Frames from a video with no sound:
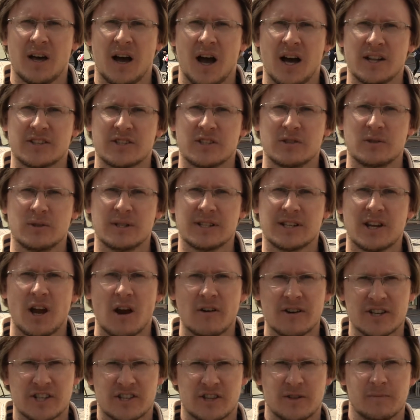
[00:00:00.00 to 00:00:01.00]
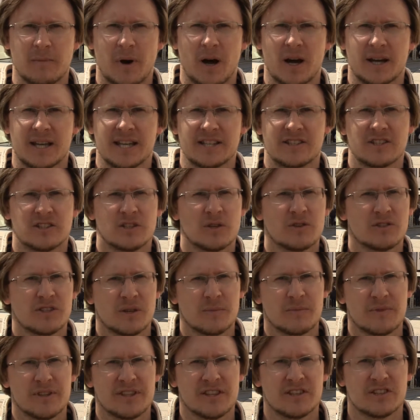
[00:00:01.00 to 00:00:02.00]
are to encourage the market to do
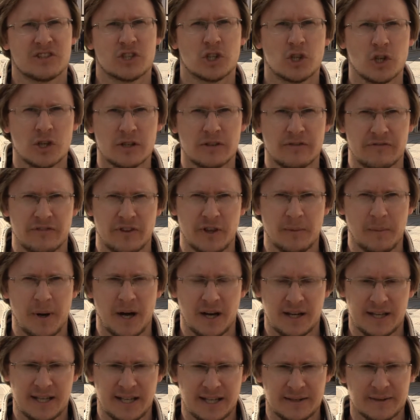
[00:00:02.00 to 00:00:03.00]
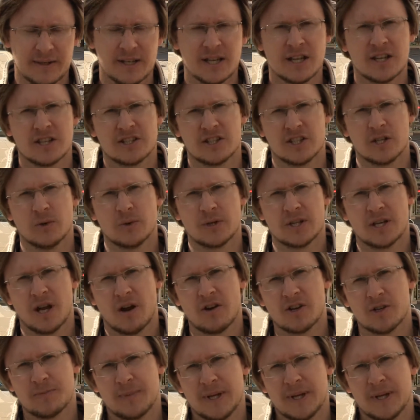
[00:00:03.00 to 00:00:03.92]
something that's good for the market. So you encourage